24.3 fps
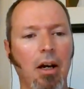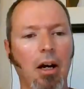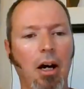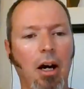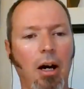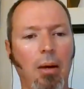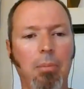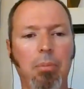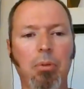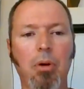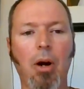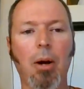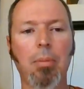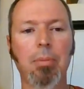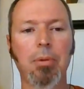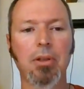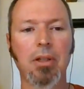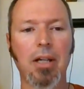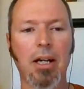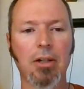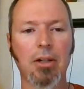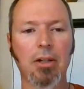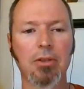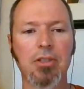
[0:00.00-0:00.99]
Uh, proper
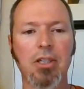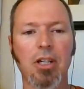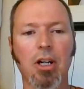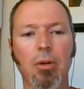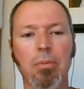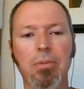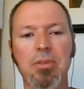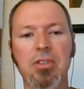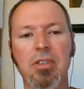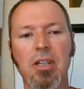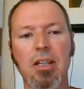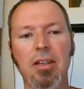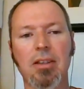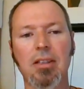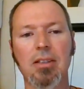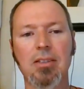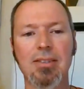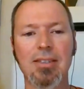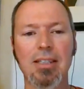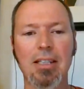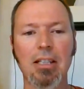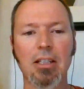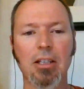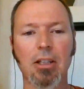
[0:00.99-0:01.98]
nouns help set the
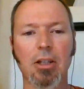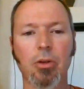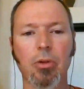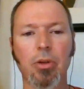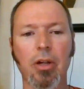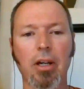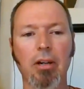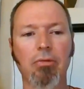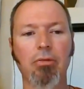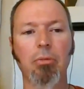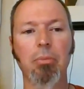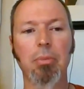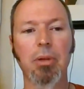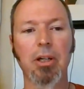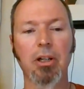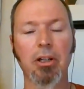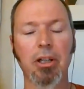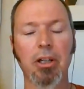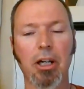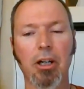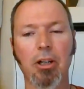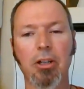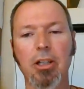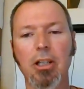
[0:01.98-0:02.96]
scene and create
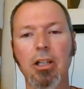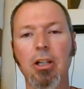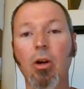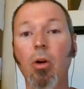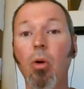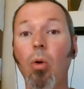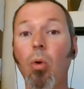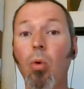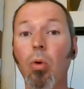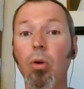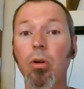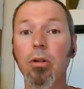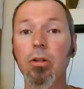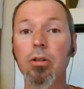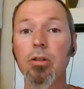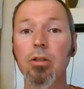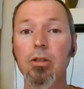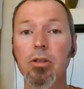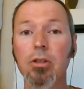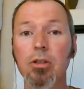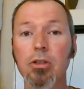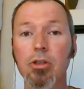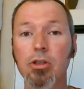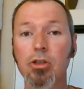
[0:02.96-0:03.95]
familiarity
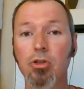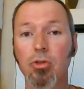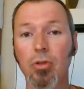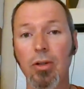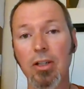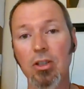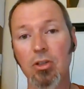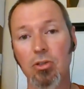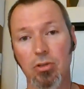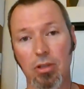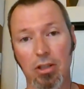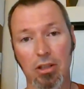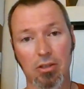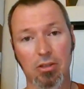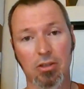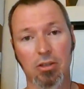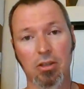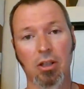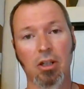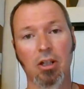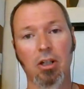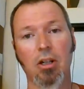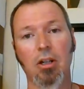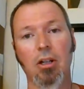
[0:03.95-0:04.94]
or
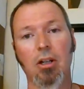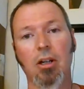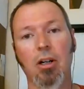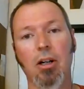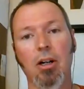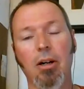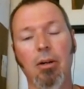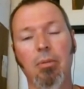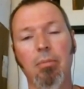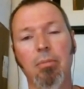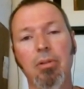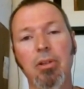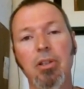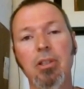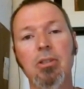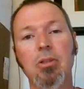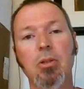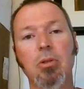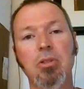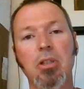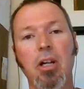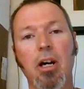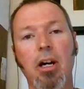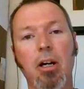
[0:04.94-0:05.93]
strangeness. Um, please
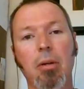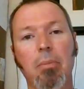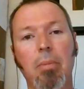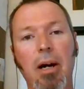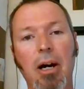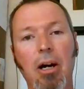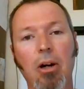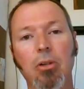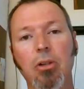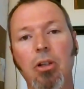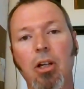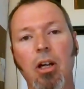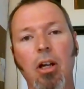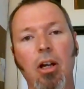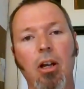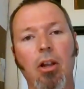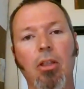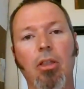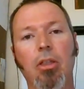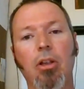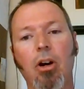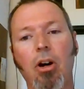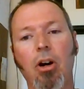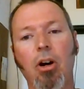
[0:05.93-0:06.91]
don't talk about
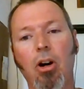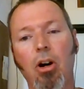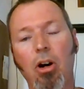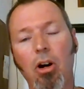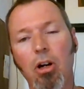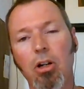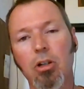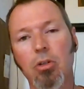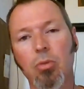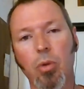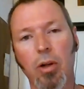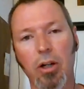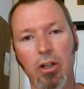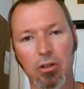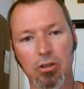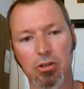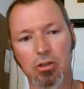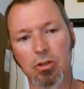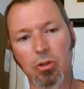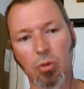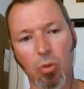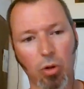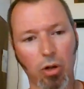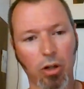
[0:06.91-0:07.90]
the hardware
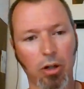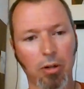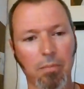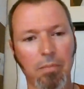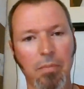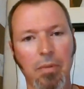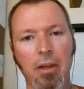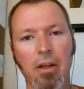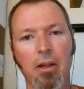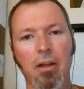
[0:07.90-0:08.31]
store.